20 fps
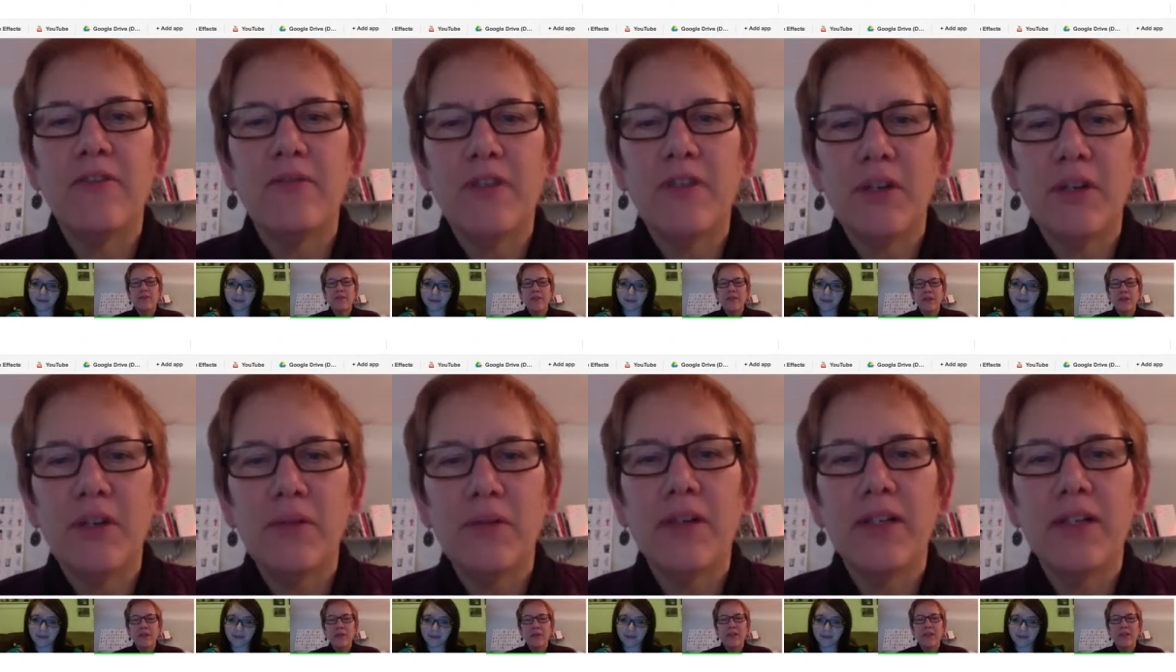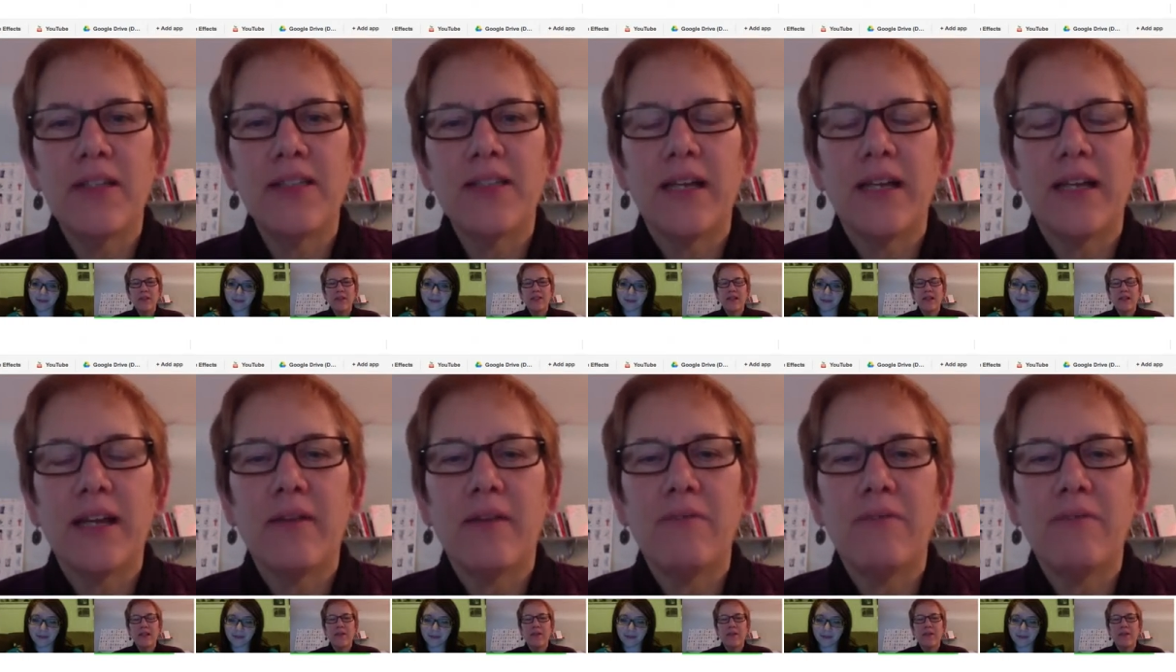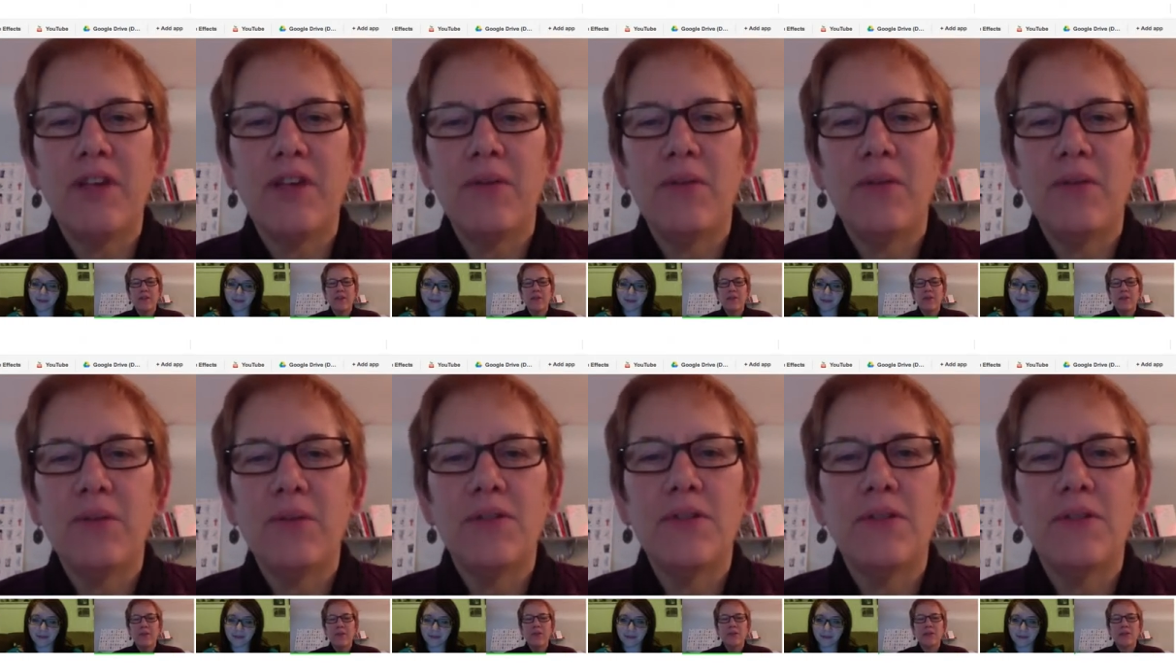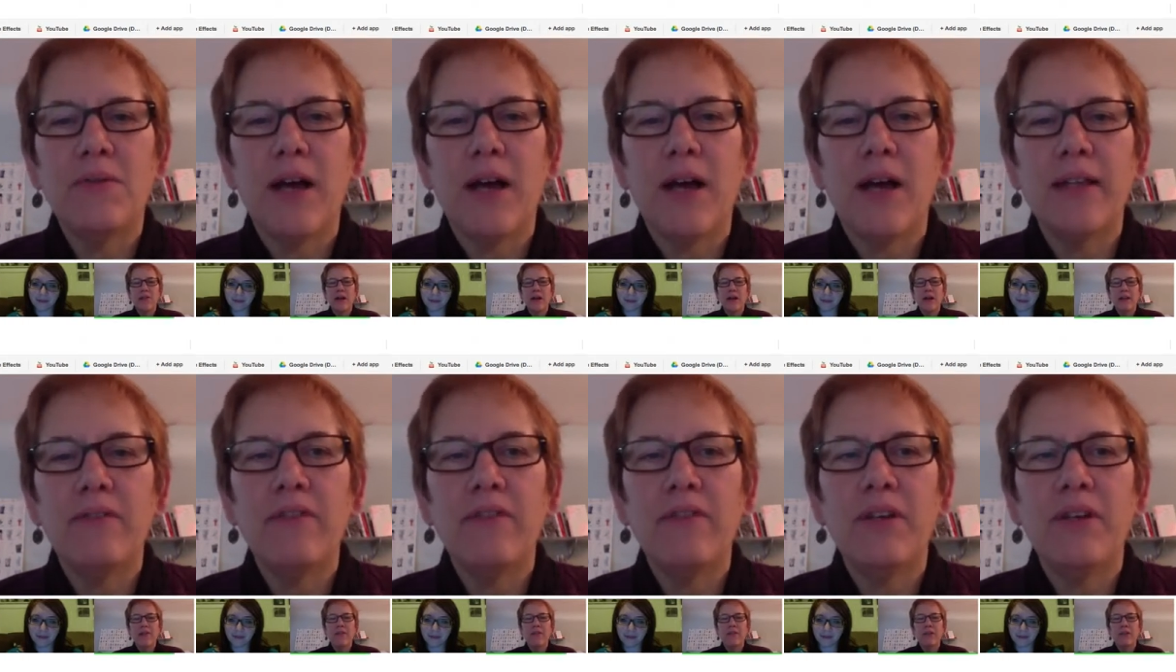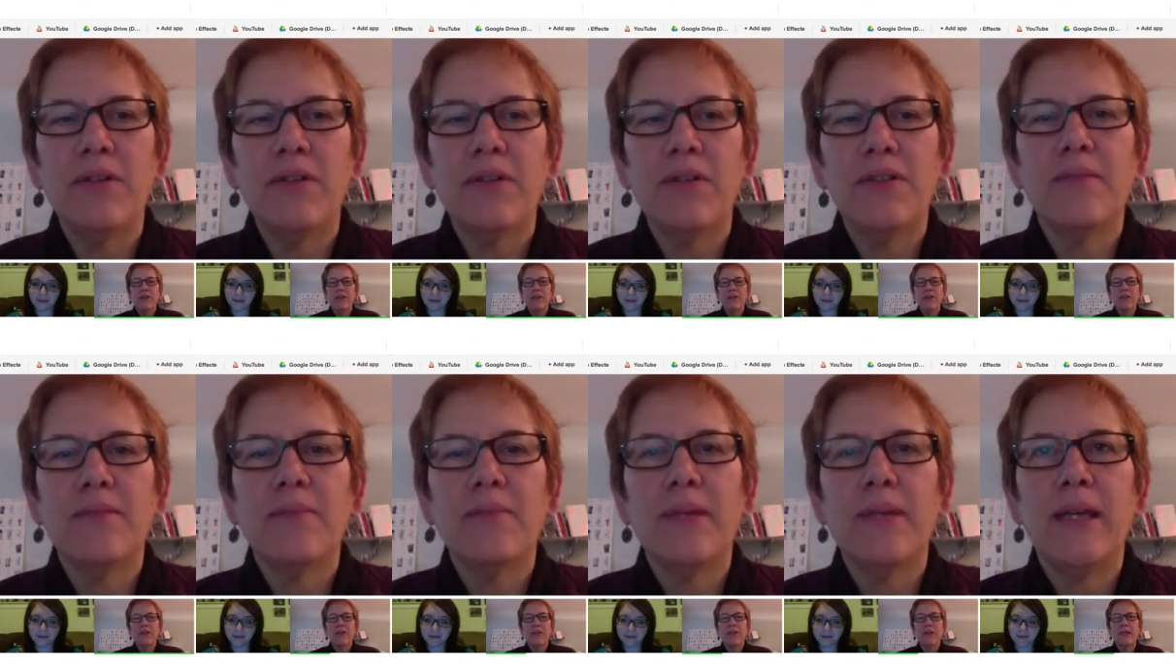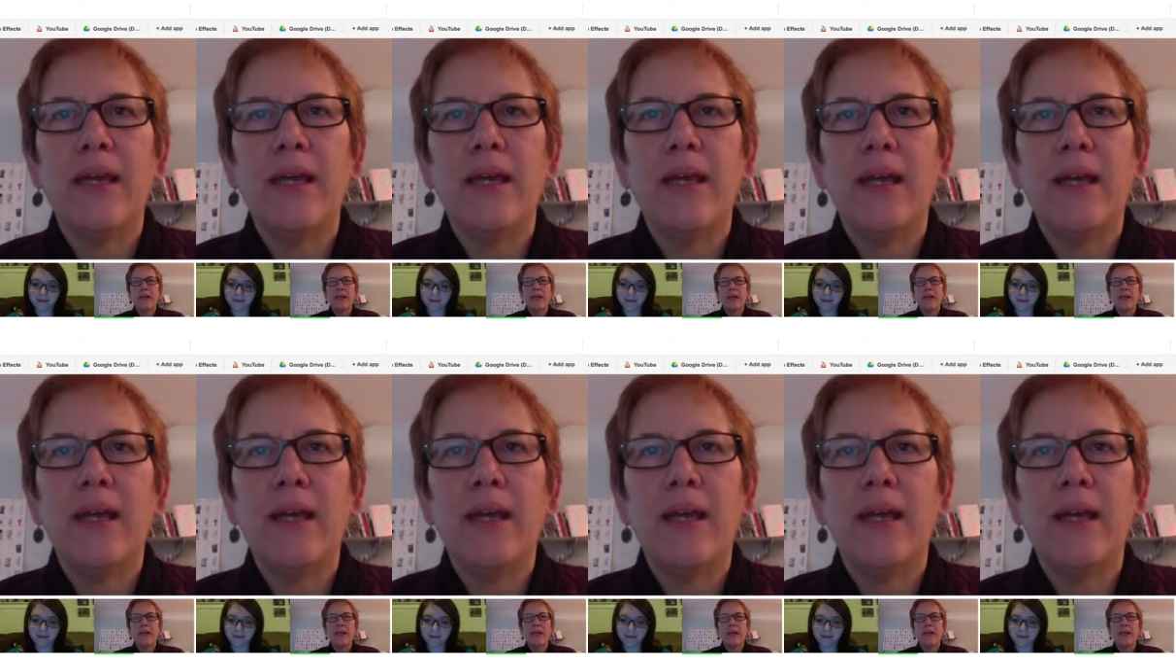viewer doesn't get confused. You want the viewer to be,